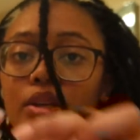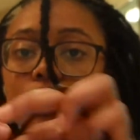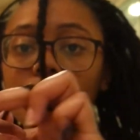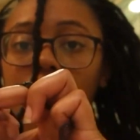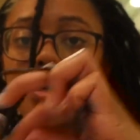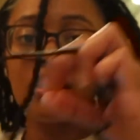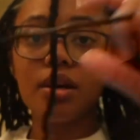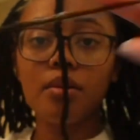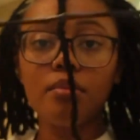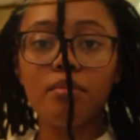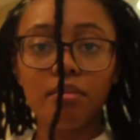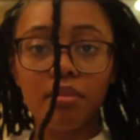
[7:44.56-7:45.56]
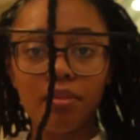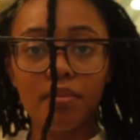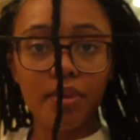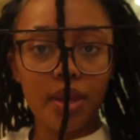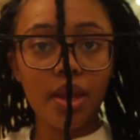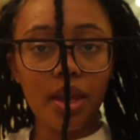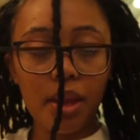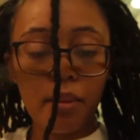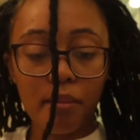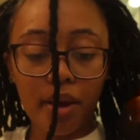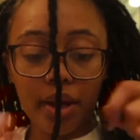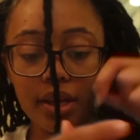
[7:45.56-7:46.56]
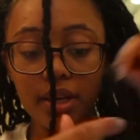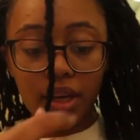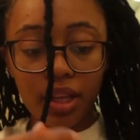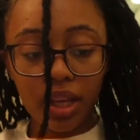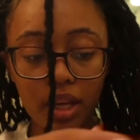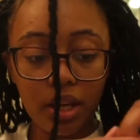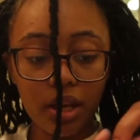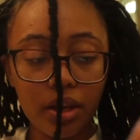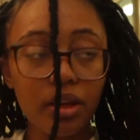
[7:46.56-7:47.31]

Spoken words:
take my connecting line here.